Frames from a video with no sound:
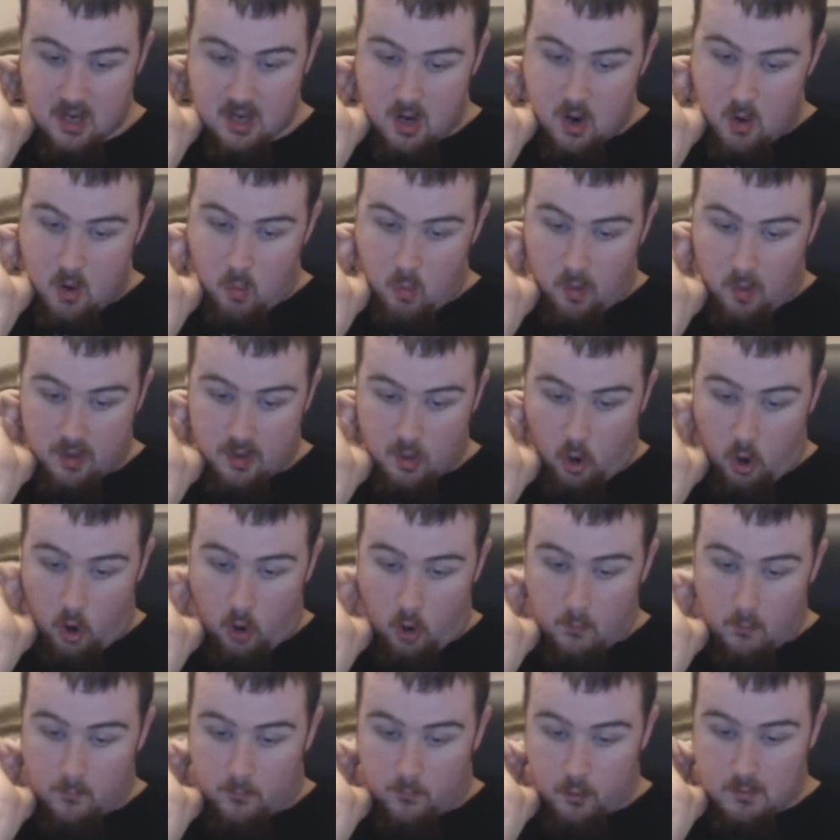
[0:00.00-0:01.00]
with
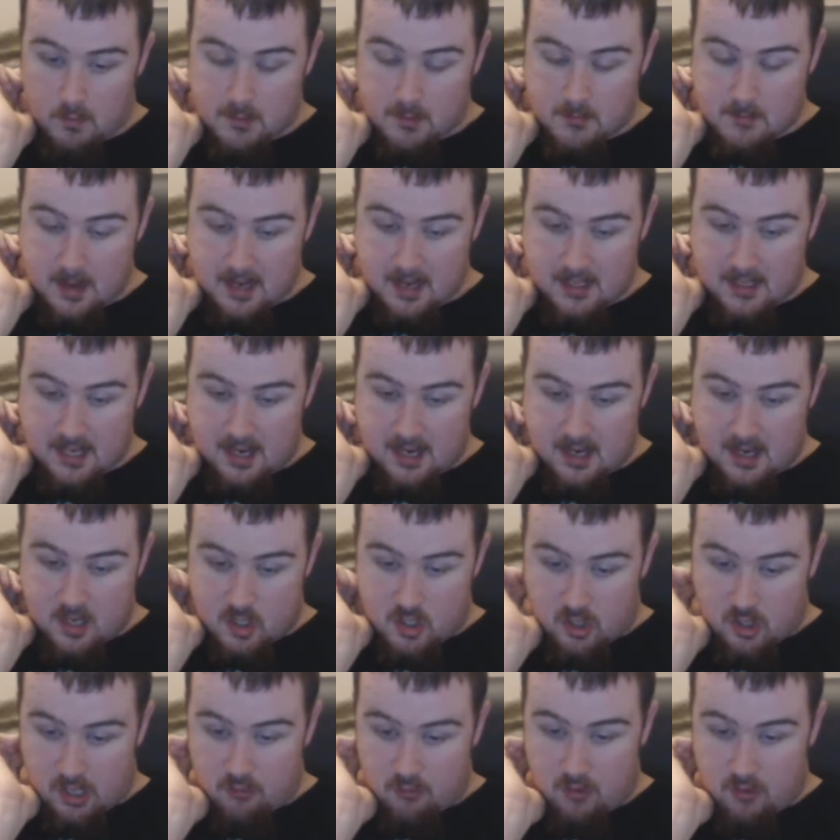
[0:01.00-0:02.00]
autumn fruits baked in.
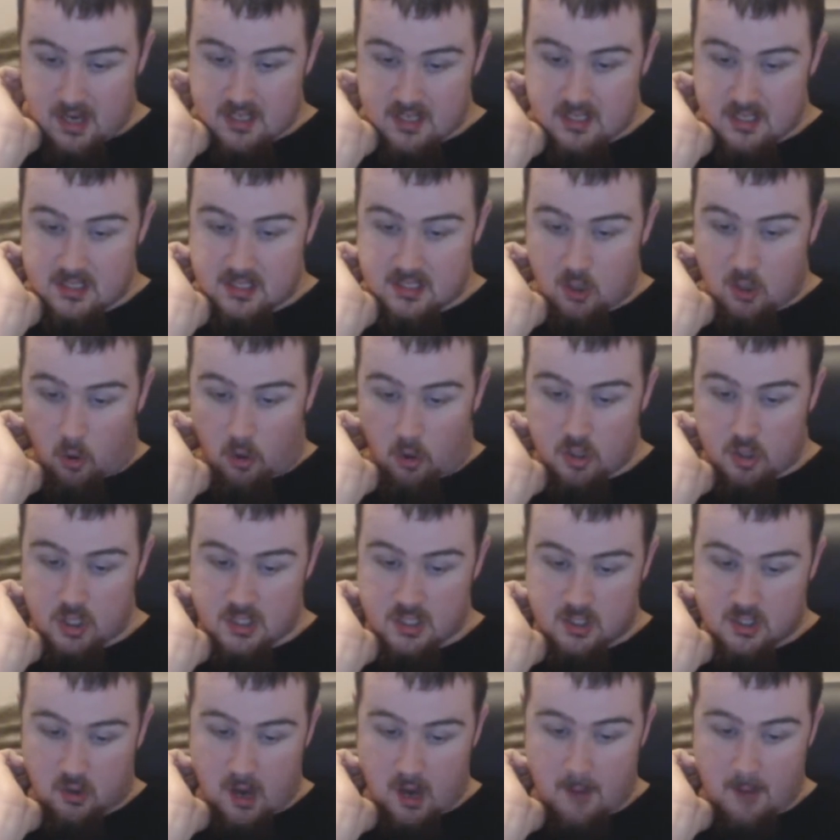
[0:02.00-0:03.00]
Dried raisins, oranges,
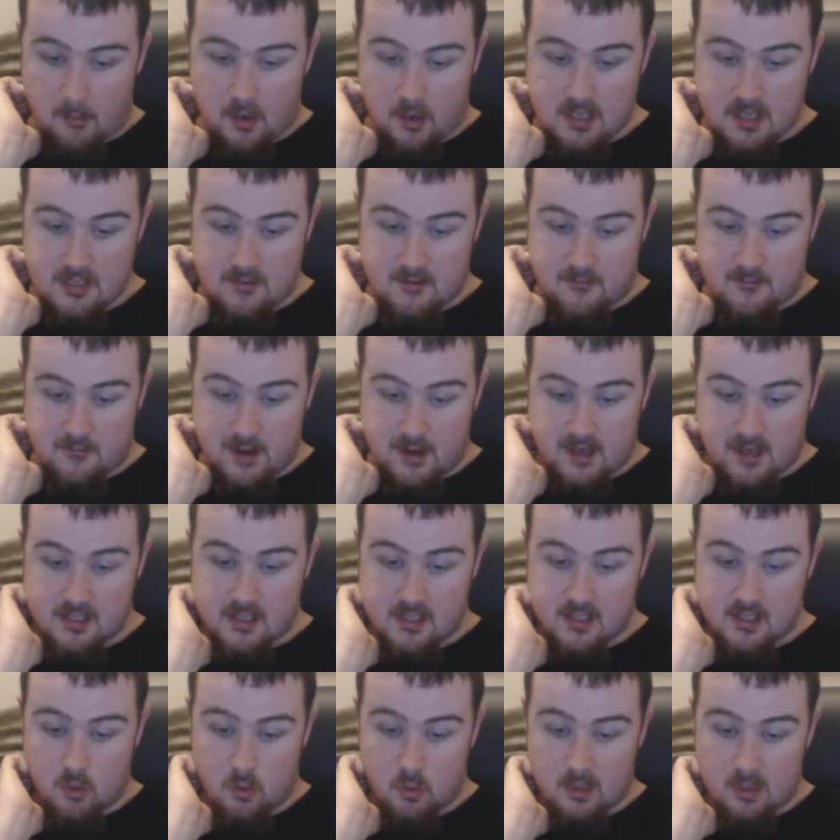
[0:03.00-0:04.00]
cranberries and figs
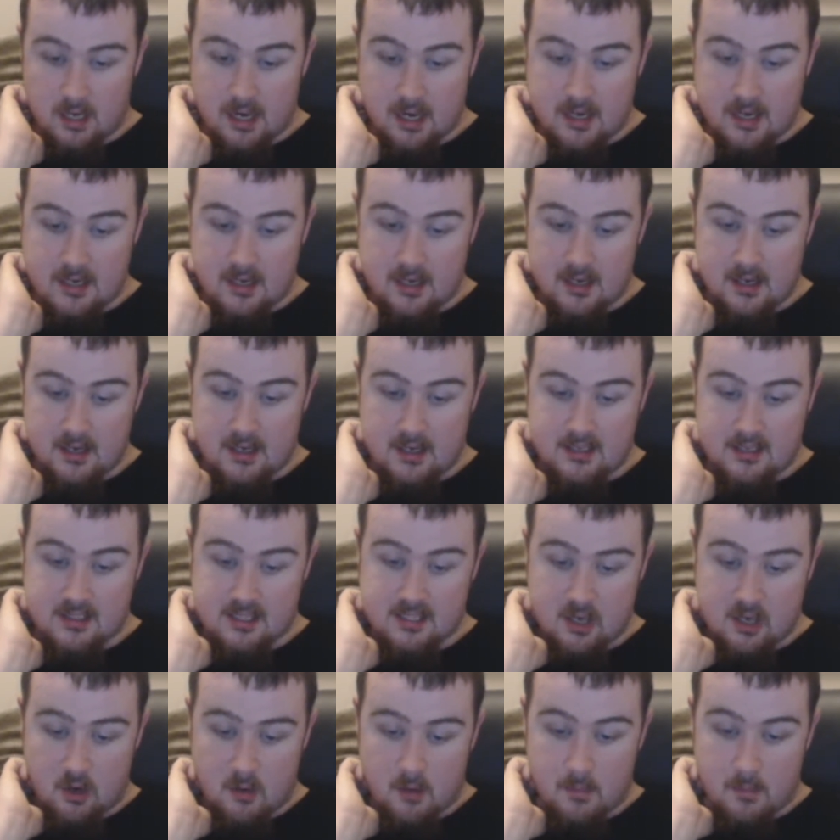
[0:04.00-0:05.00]
soaked in
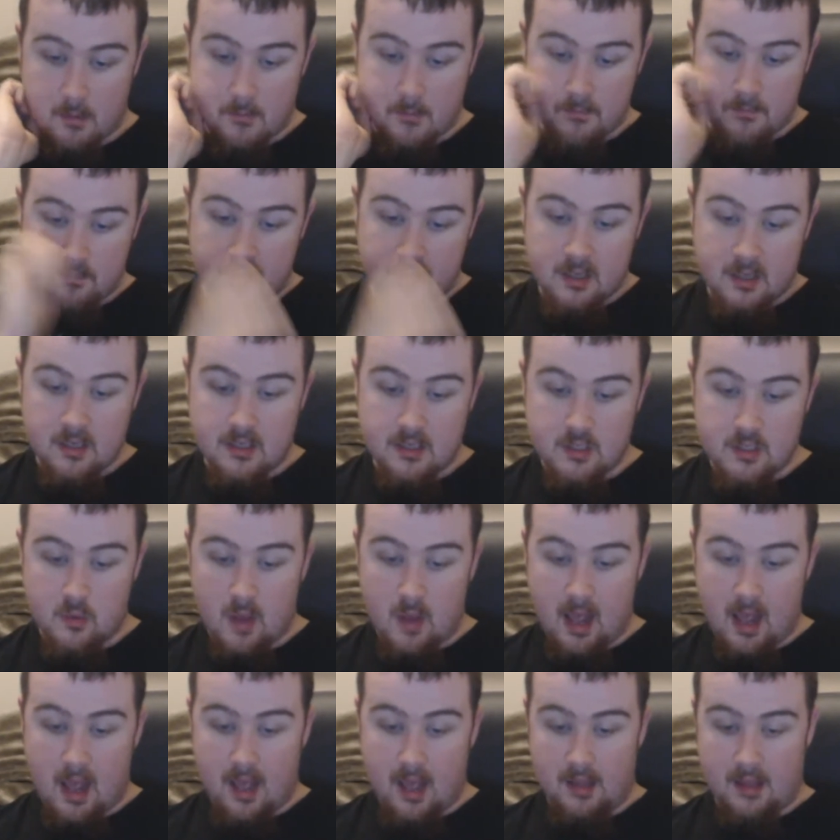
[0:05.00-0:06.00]
syrup to
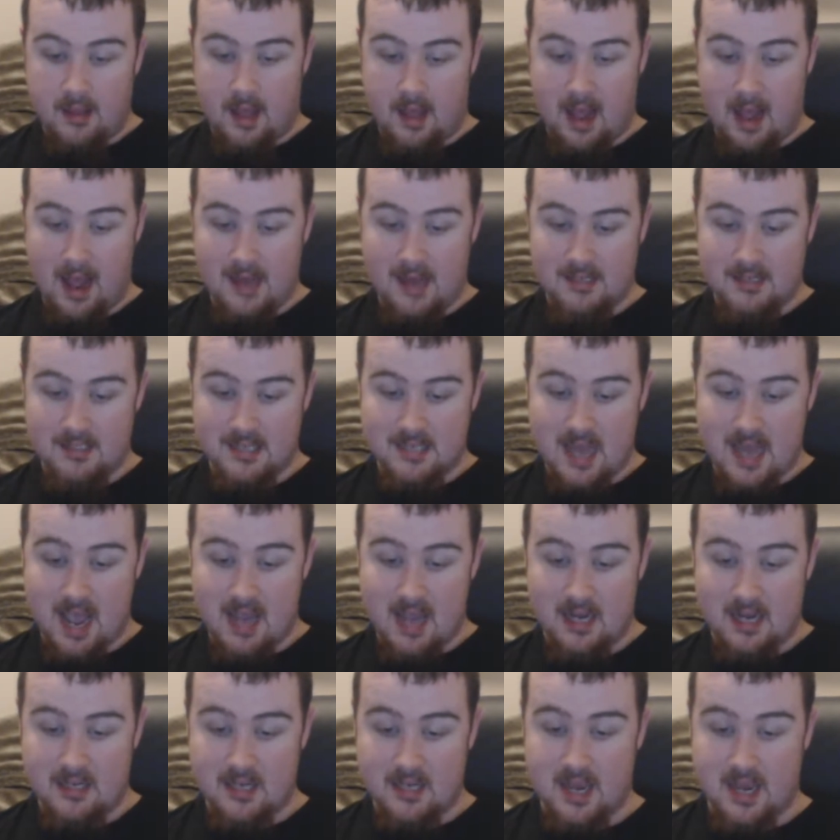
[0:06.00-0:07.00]
add tang
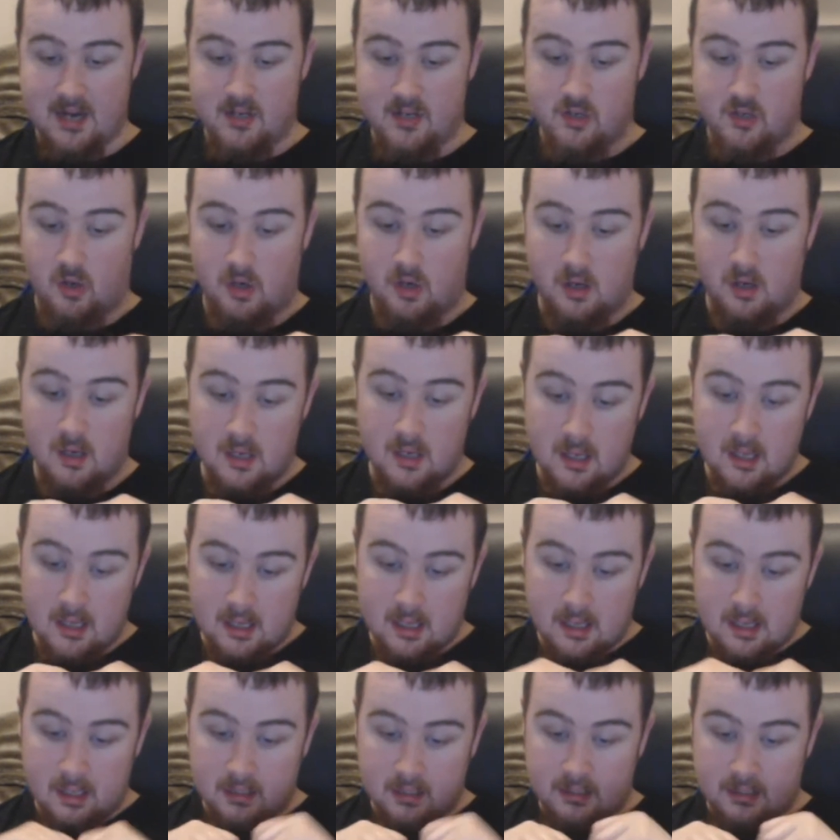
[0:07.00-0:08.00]
and texture,
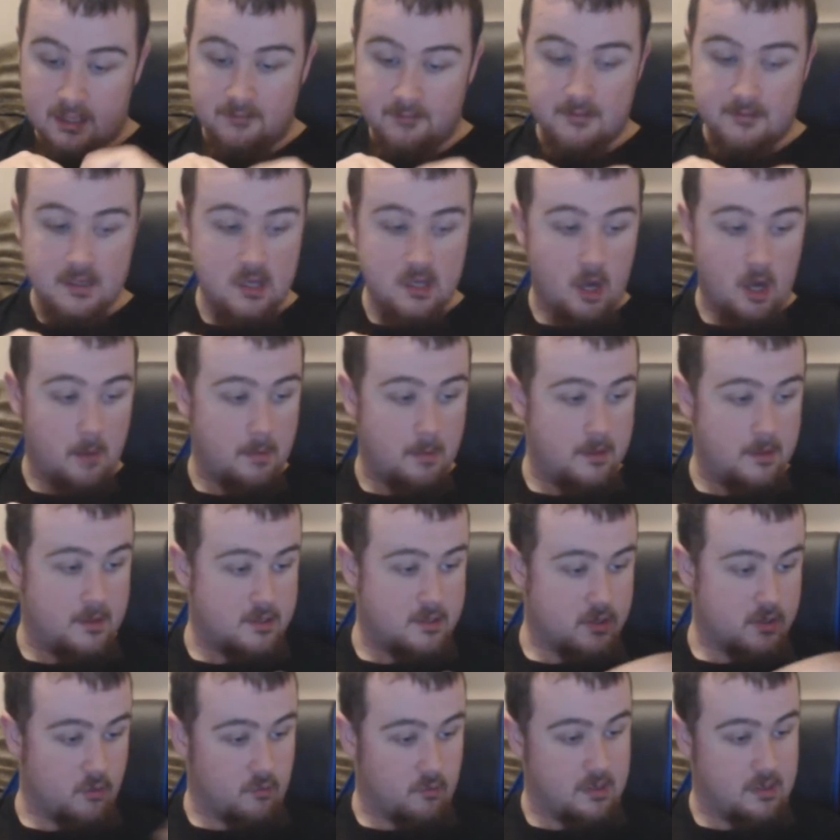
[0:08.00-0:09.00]
lifting up this
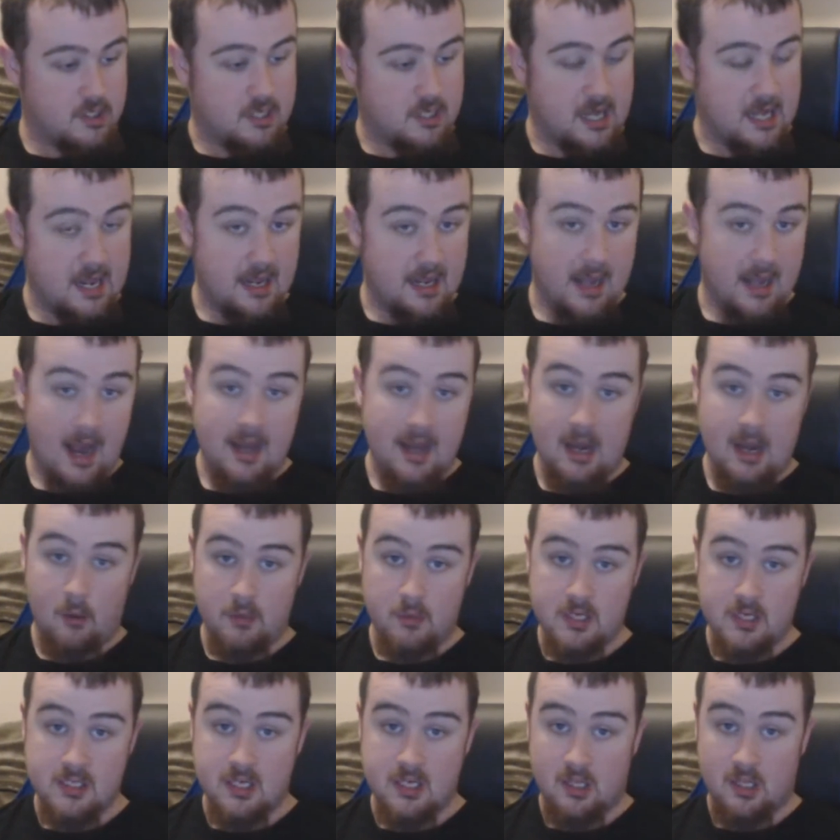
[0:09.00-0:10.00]
rich cake. Now,
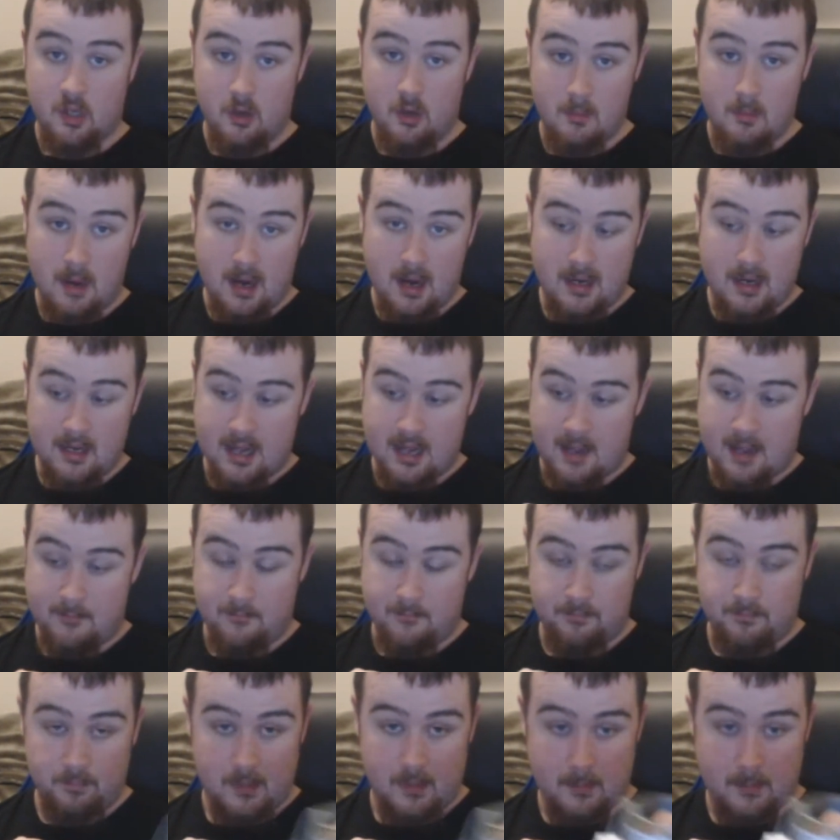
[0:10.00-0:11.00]
just to clear my
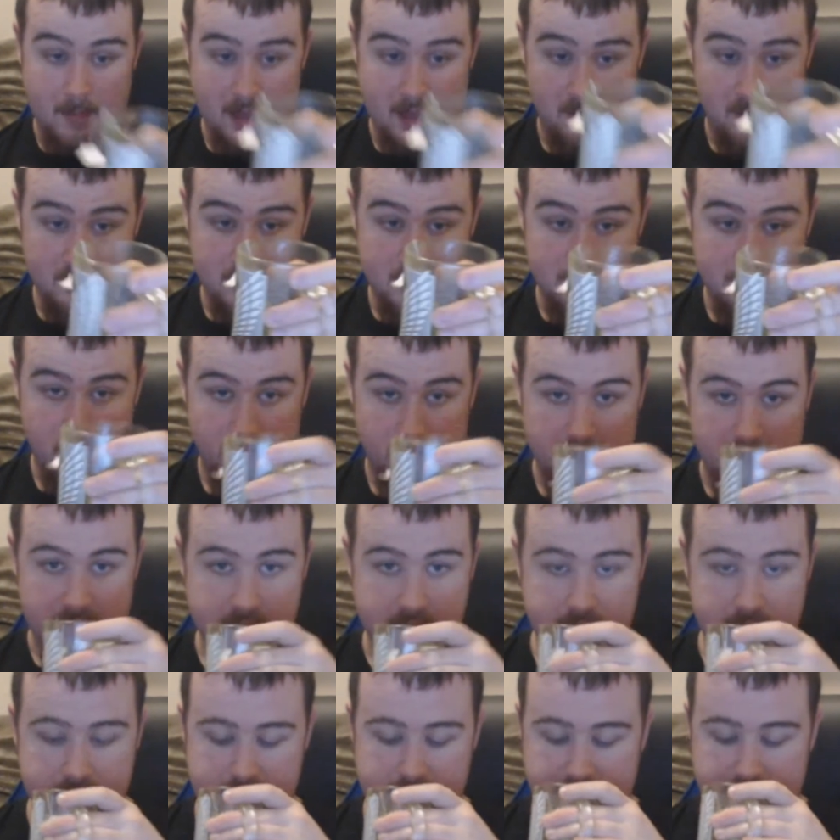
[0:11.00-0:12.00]
palate, I'm going to
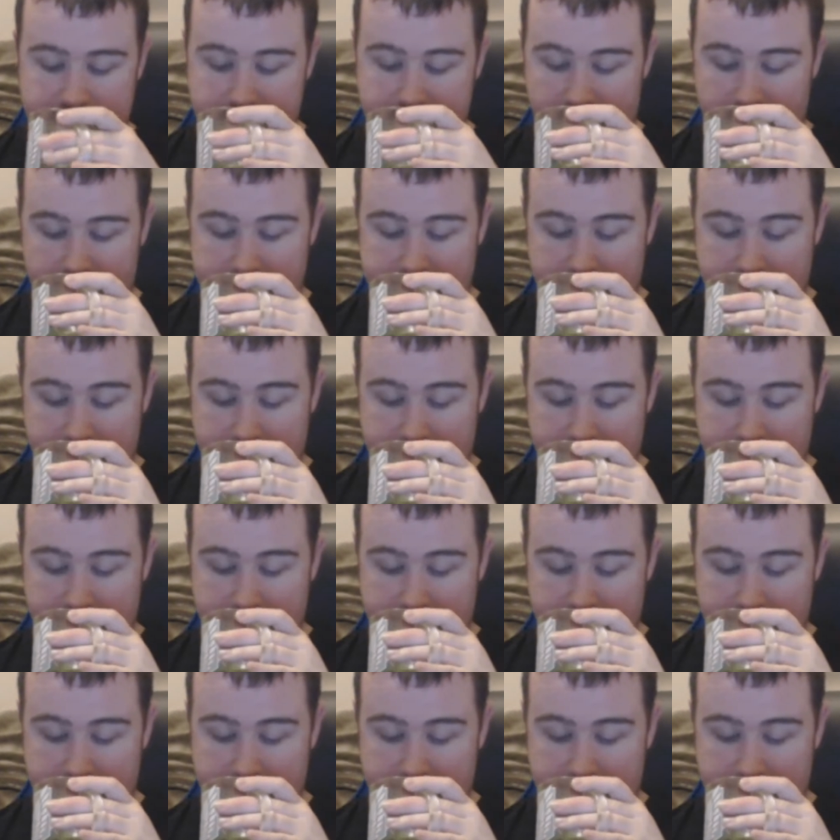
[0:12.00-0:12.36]
take another sip of